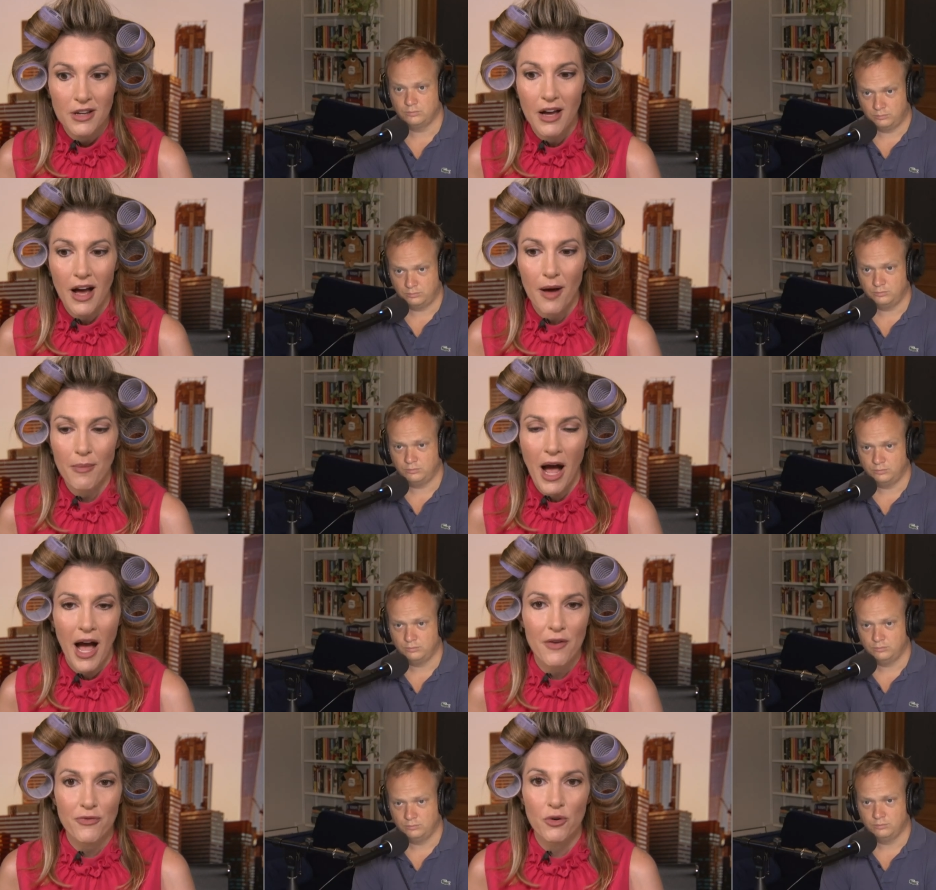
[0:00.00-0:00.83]
Speaker 1: Um,
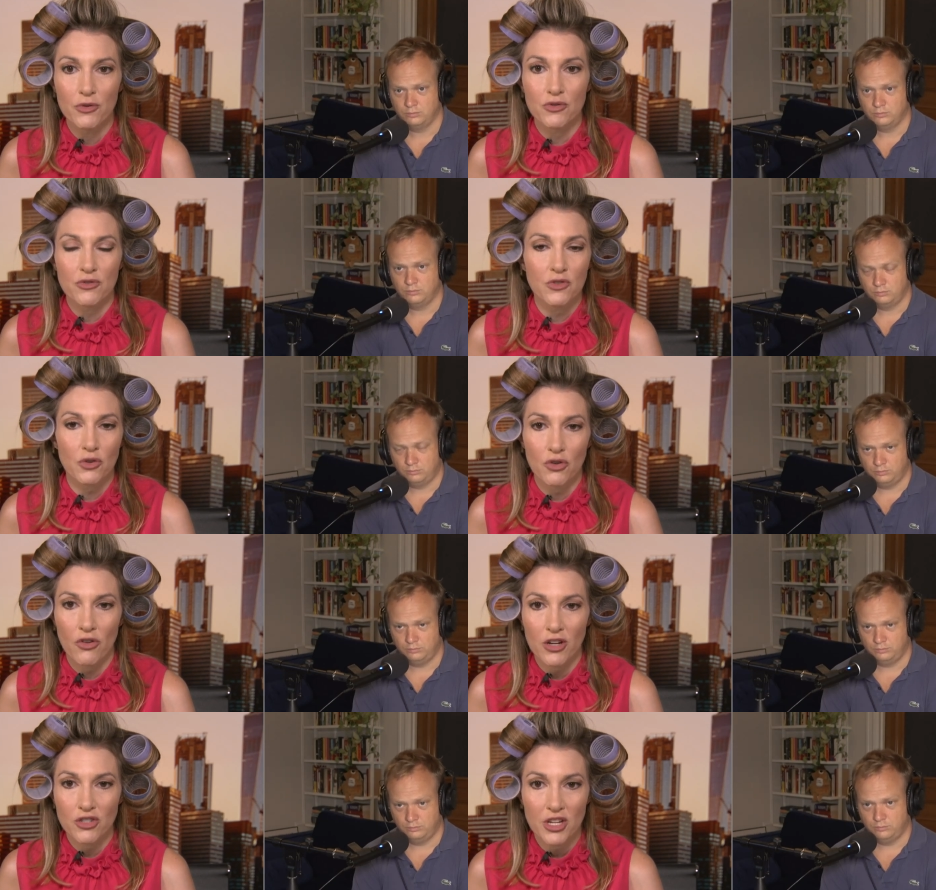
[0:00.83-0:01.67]
iPhones are still
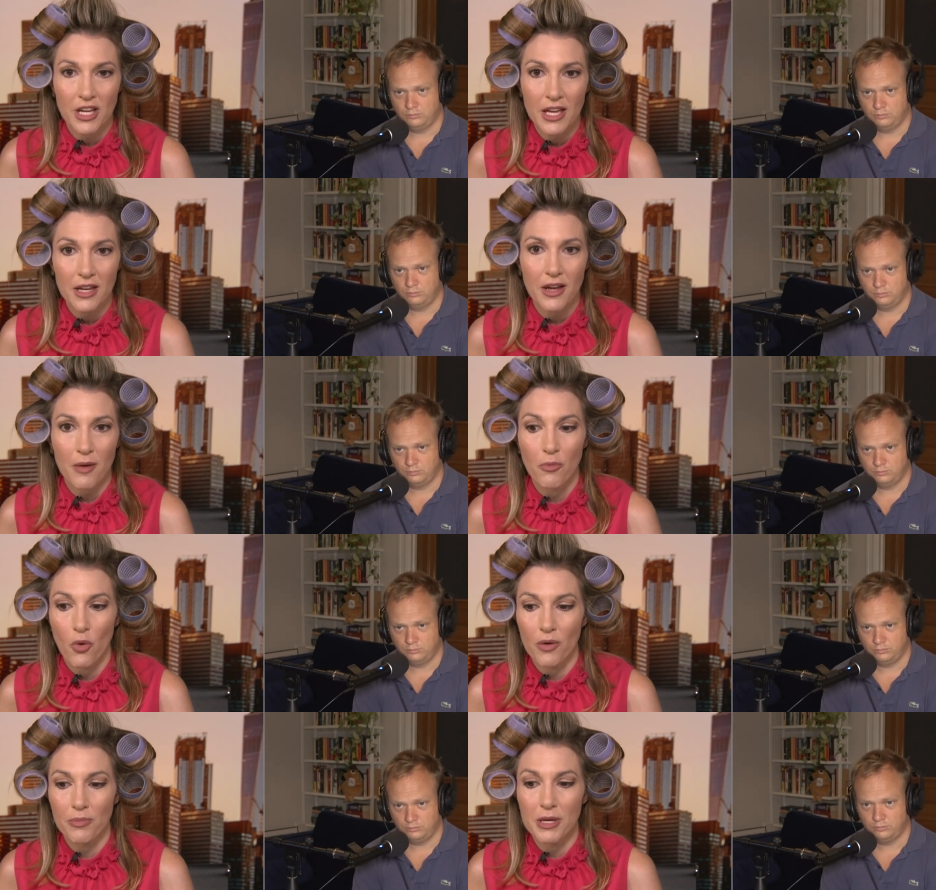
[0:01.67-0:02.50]
crushing it. Um,
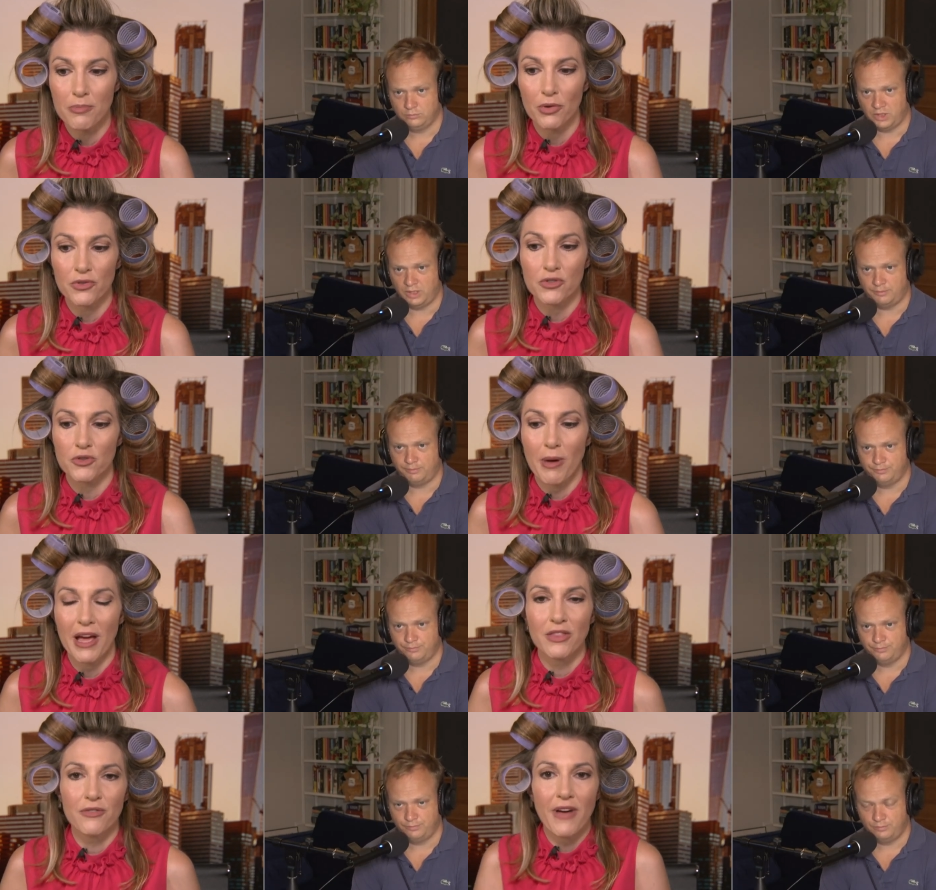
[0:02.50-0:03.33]
more people, yeah.
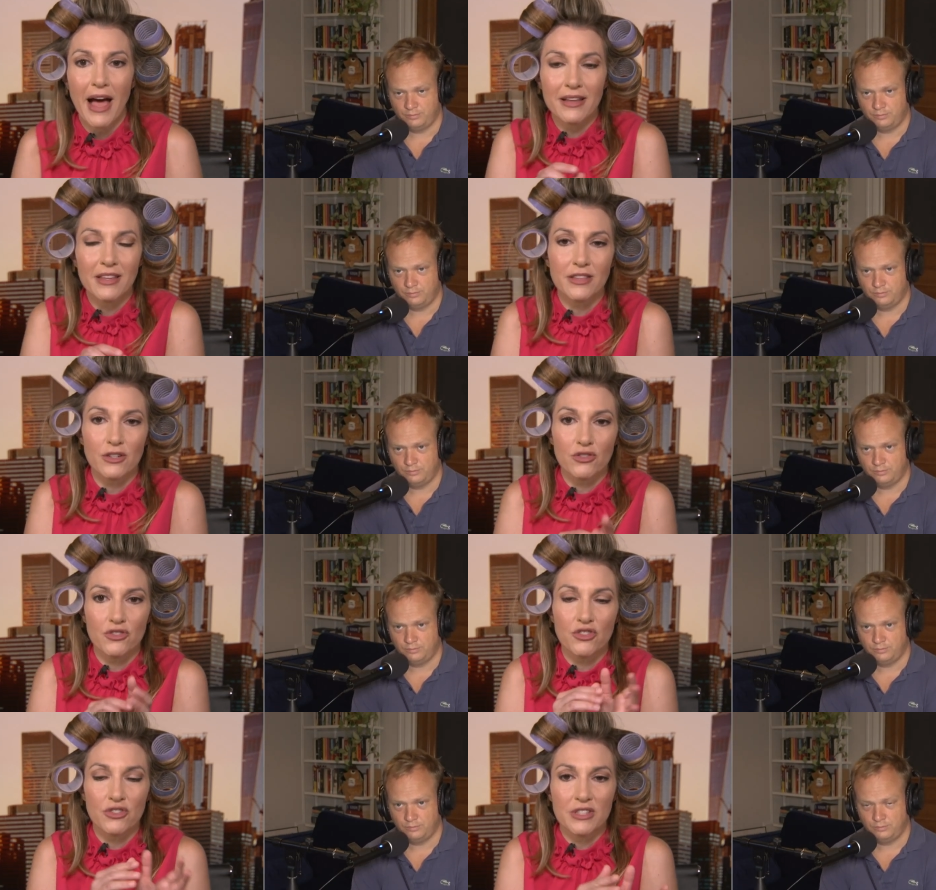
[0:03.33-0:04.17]
despite the fact that
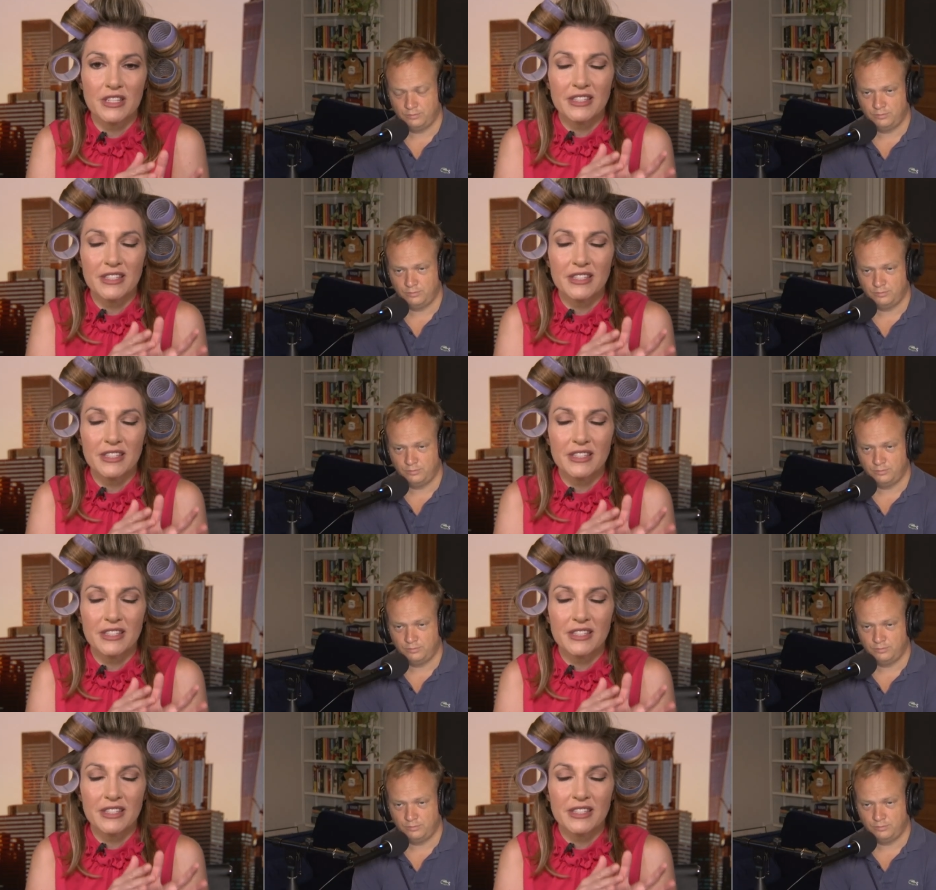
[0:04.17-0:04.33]
there's just these